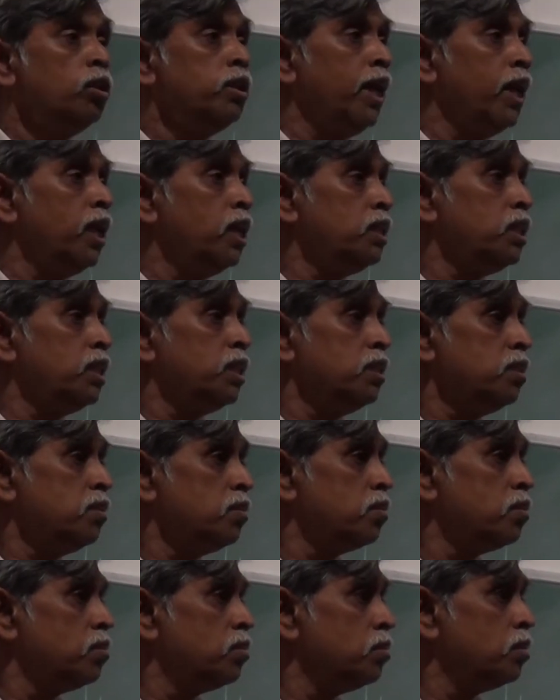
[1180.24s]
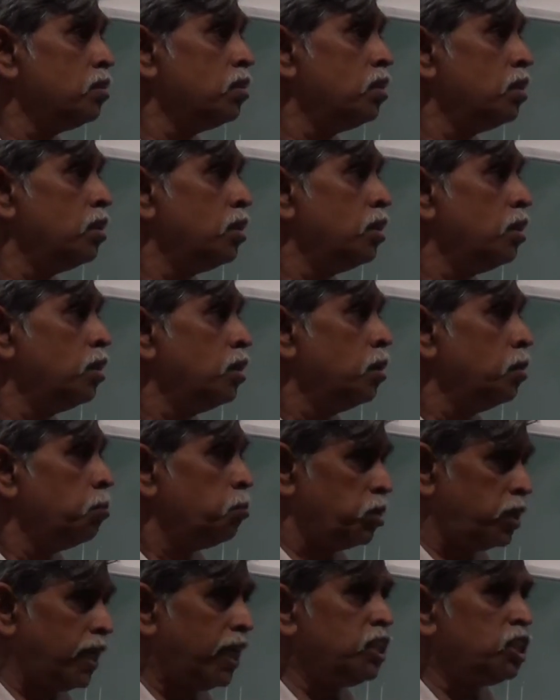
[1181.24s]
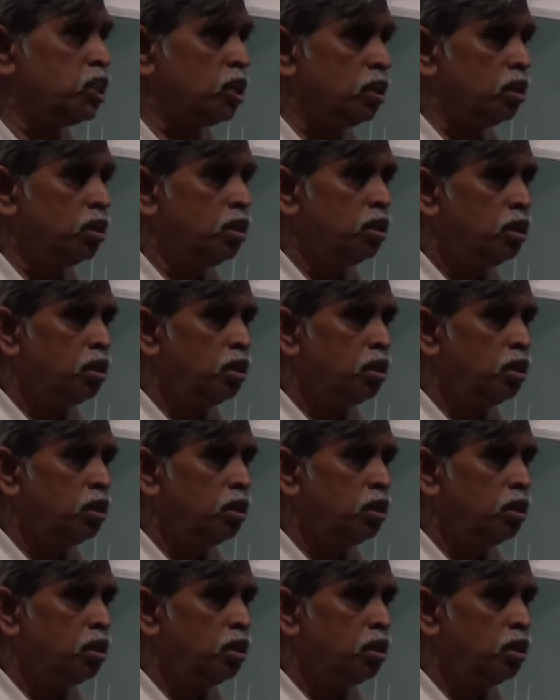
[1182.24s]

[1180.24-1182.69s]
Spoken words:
the energy is potential.